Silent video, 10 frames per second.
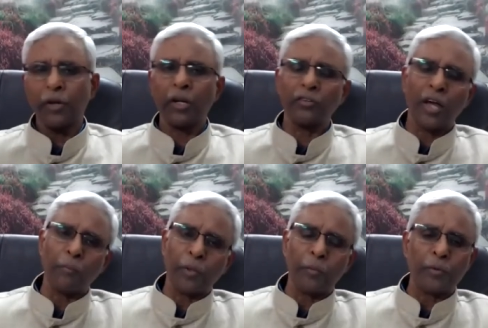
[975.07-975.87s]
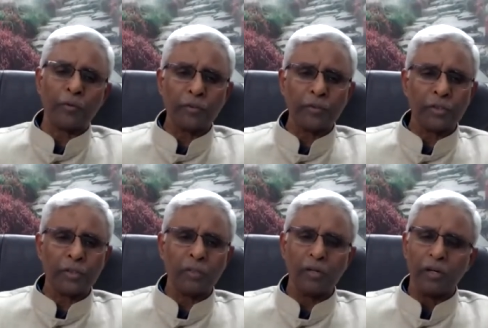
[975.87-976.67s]
For example,
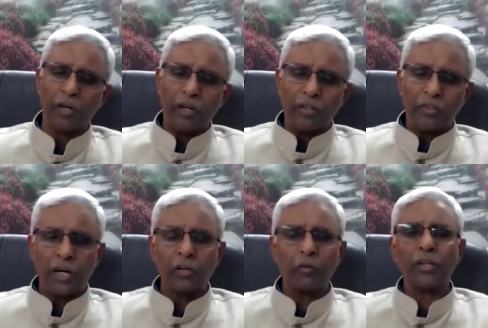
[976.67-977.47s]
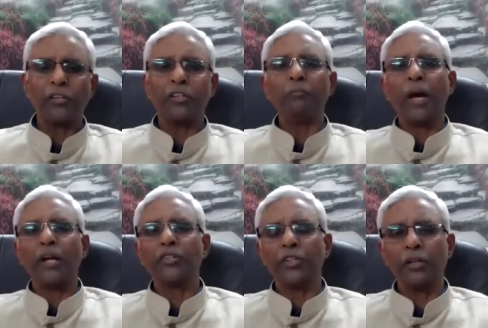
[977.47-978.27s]
Professor Chakravarti
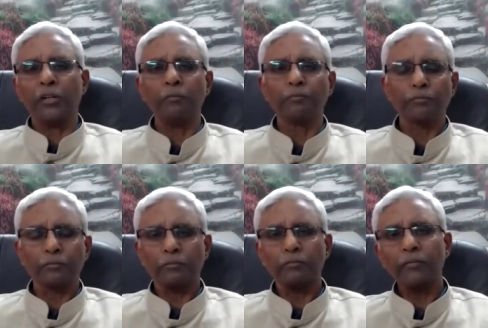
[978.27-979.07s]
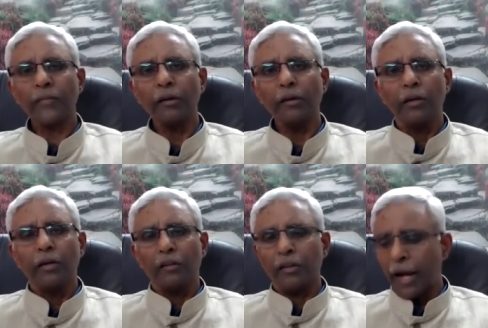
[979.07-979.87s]
mentioned
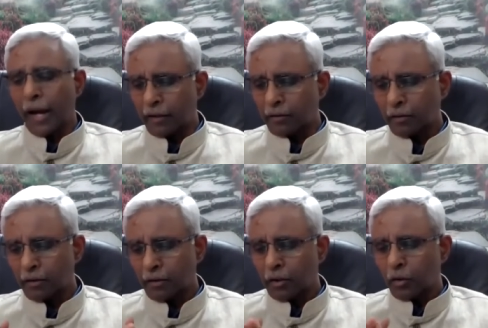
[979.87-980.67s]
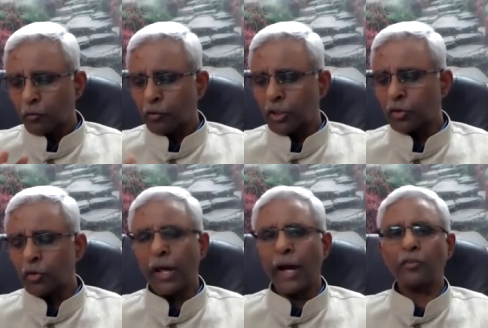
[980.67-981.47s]
that we
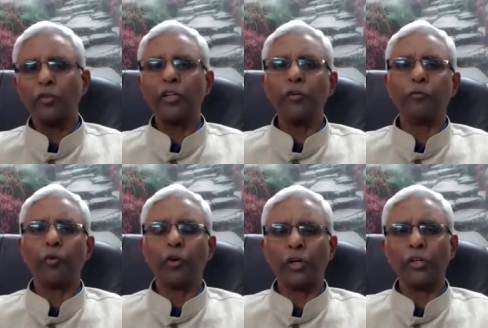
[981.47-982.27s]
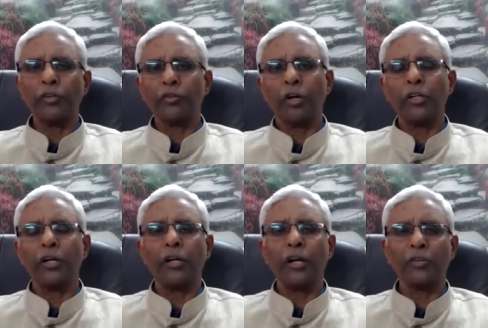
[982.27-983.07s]
should actually focus on
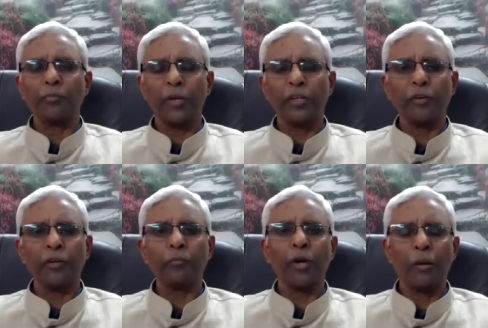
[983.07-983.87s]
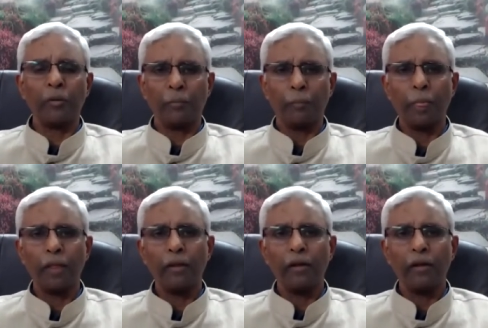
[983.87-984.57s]
India specific problem.